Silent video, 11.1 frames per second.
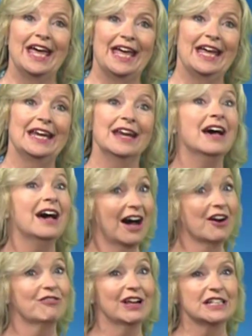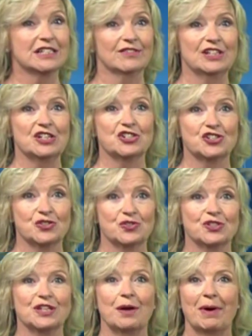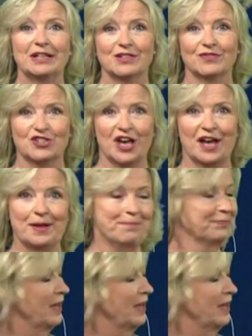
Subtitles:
in a relatively short amount of time.